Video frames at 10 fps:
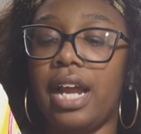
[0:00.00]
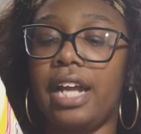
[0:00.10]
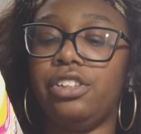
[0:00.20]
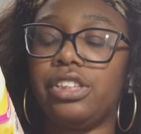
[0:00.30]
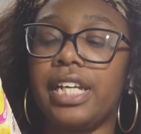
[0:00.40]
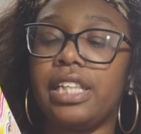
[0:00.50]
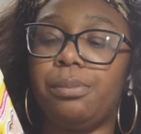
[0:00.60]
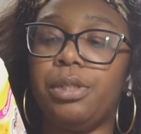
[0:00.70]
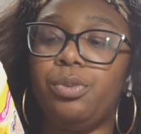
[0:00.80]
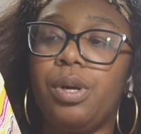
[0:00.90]
Like I usually get
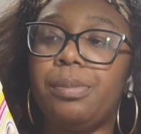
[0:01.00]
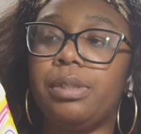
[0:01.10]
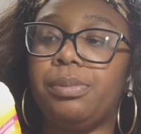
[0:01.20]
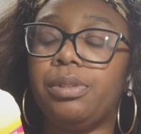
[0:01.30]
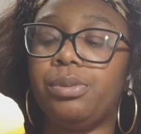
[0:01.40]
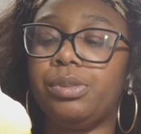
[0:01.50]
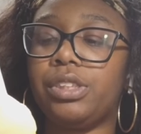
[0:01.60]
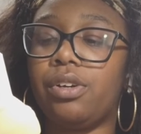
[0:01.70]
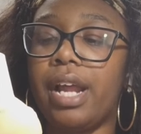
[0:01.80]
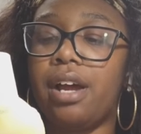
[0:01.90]
the blue one, but the blue one
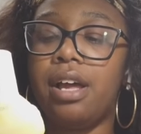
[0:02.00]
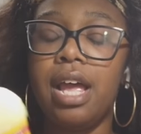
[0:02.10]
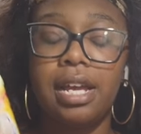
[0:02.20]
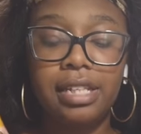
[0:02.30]
was sold out,